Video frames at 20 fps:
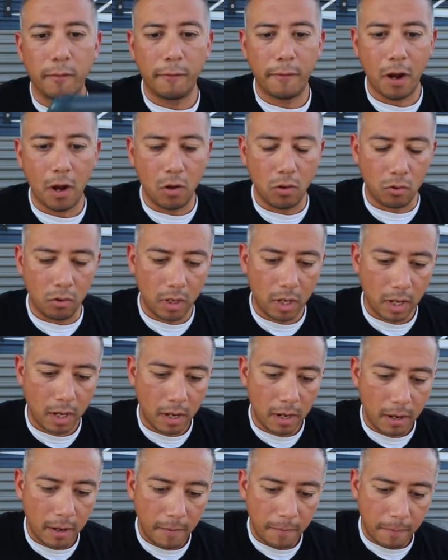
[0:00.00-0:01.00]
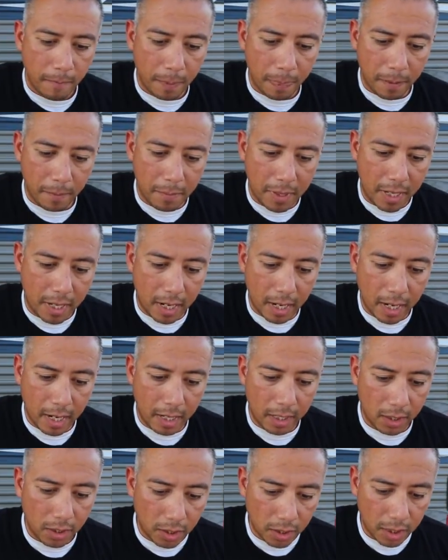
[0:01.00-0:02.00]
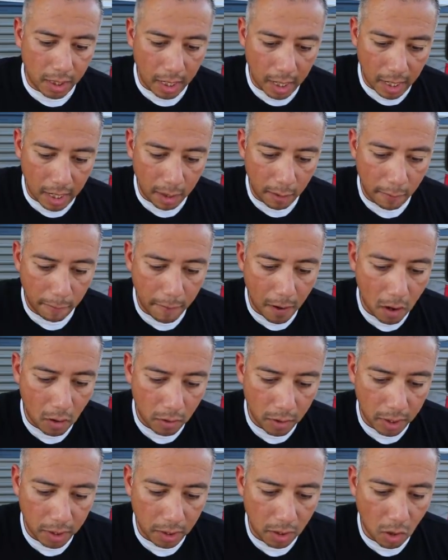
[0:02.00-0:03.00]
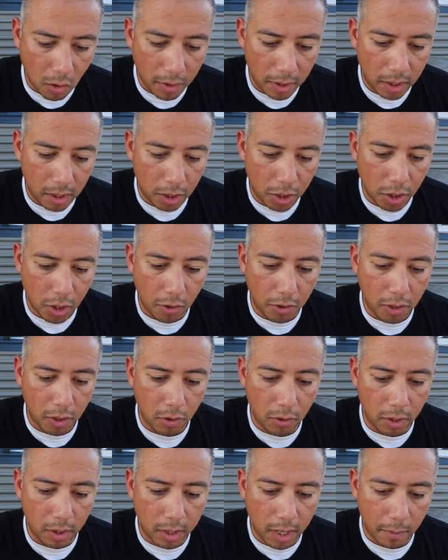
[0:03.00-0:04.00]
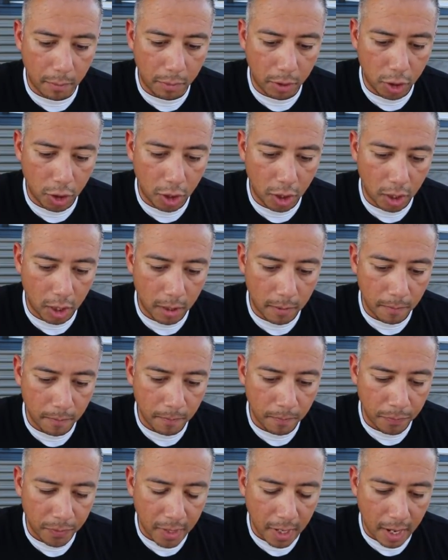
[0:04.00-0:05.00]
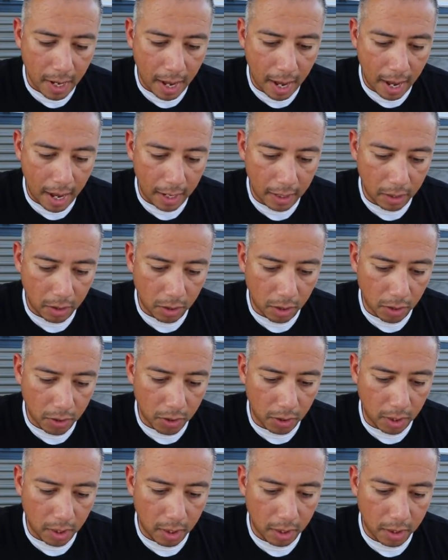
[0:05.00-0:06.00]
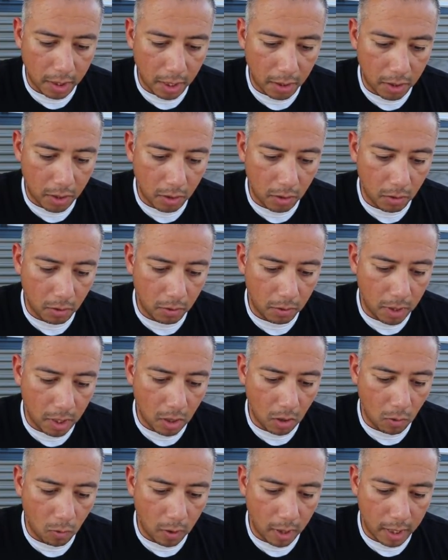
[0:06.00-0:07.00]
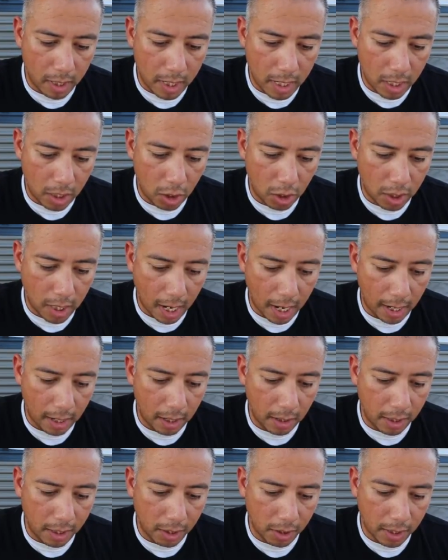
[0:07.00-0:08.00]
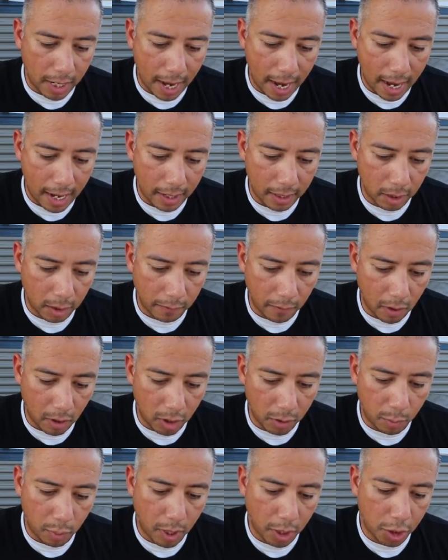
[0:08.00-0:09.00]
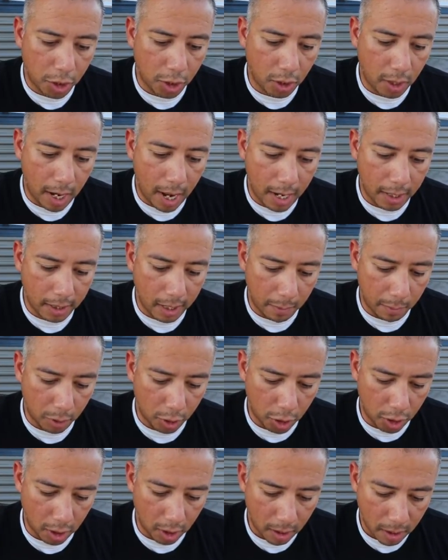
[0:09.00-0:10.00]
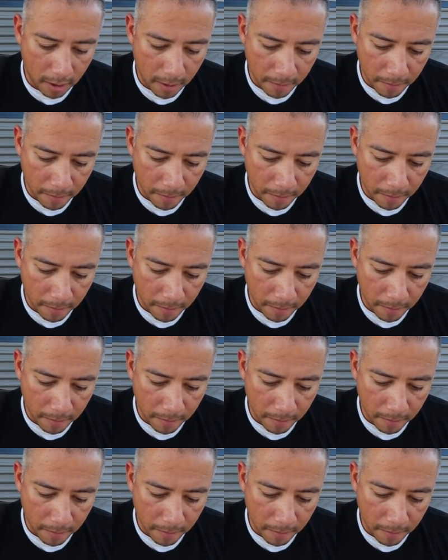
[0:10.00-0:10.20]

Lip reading: phone, because the phone is going to show you the temperature, and it's also going to tell you, what each tire is at as far as pressure and temperature.